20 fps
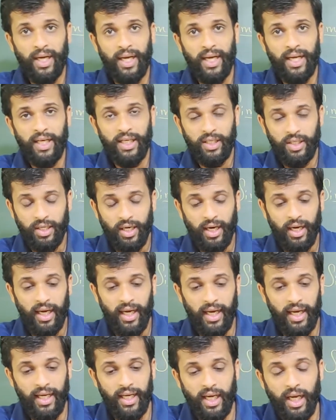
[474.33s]
and try
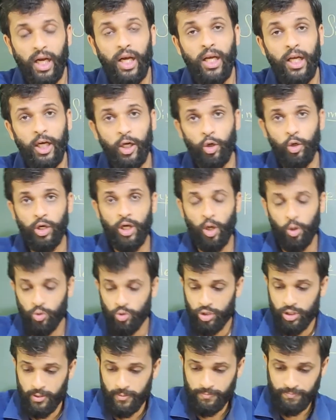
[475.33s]
and clear your
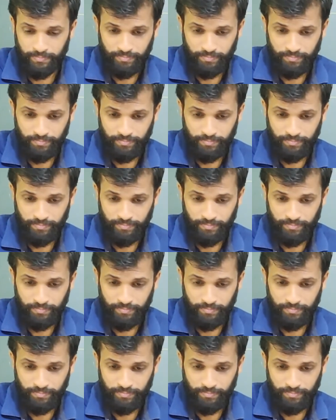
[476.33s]
doubts.